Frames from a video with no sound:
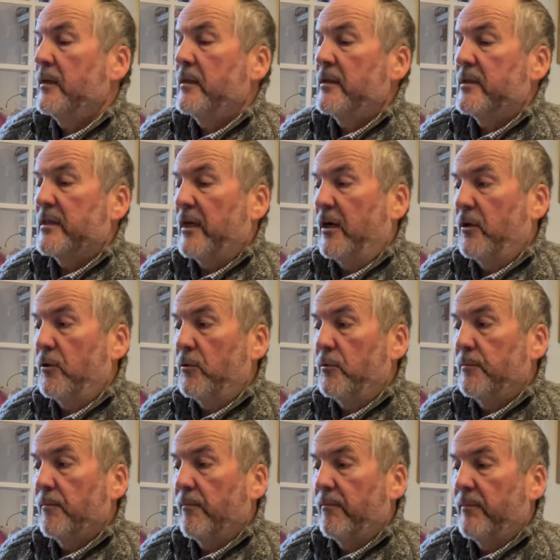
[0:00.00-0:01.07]
So,
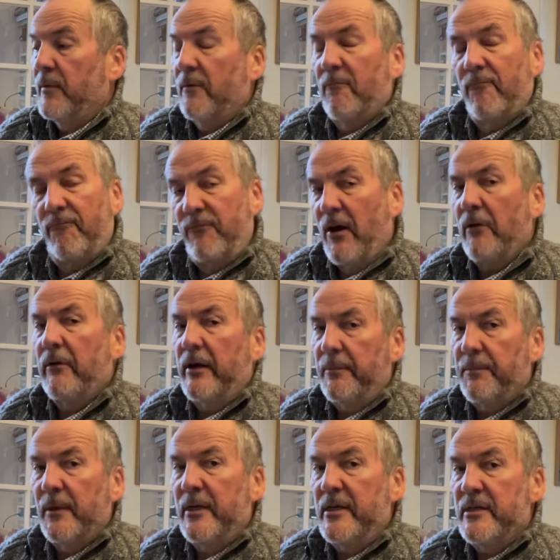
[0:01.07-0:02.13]
very
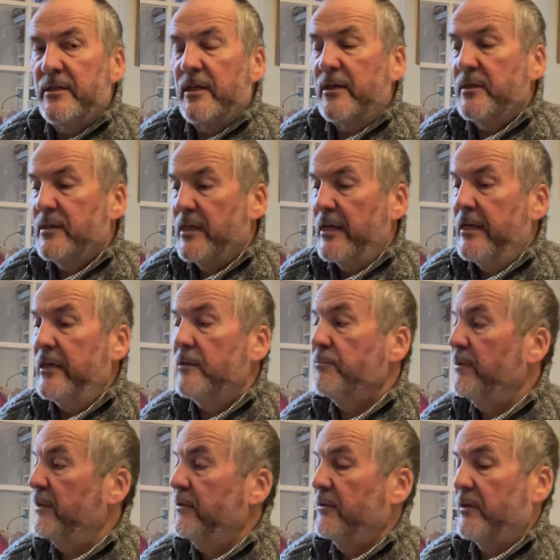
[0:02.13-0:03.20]
pleased indeed
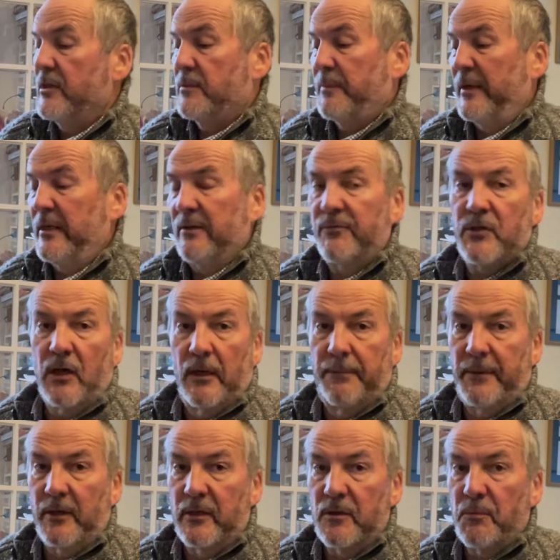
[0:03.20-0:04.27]
with the speed of
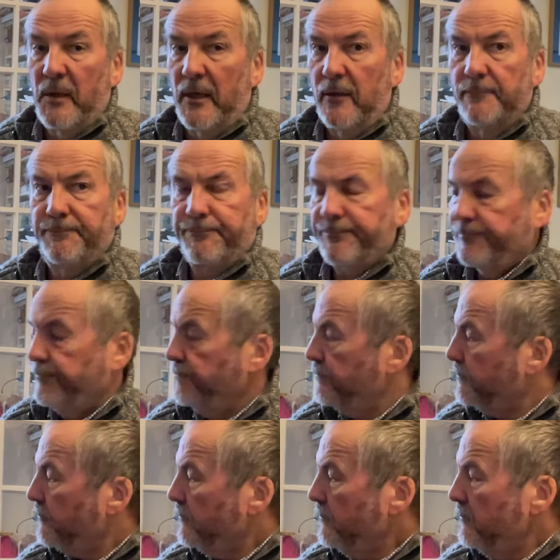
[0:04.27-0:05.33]
typing as well.
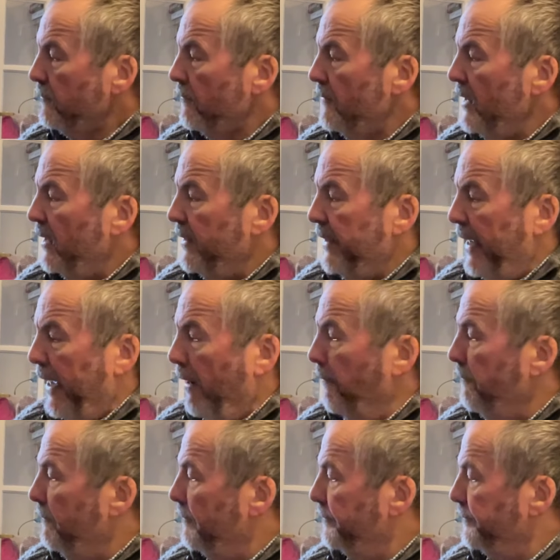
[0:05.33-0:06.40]
Now,